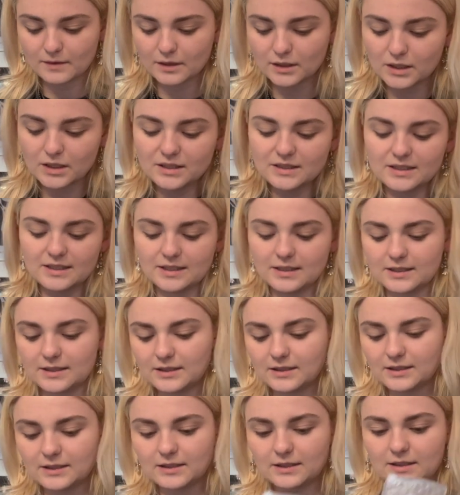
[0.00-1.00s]
It
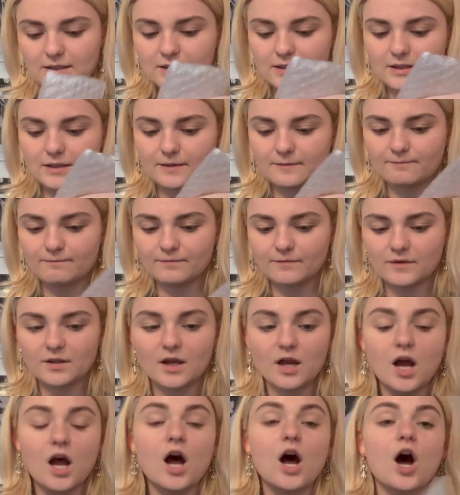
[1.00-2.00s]
is
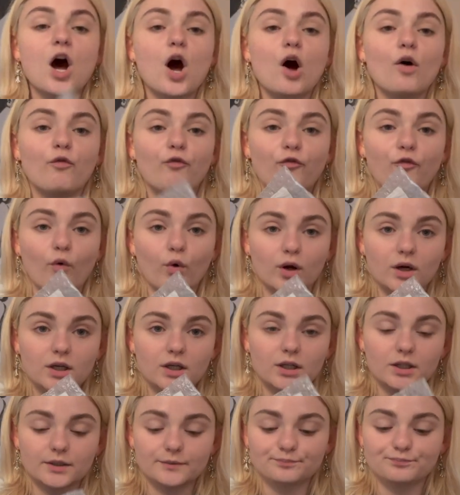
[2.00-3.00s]
a fork.
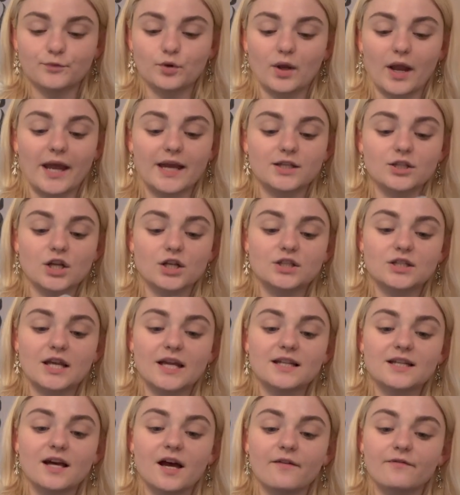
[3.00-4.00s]
Okay, it's, it's
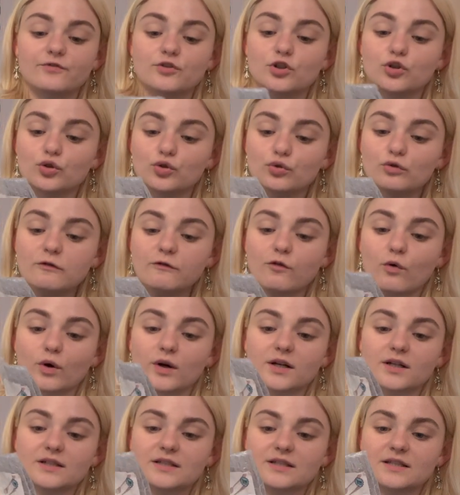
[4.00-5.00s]
a, up two
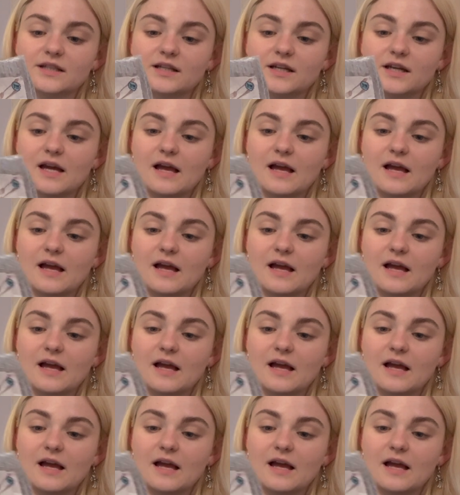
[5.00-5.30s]
forks.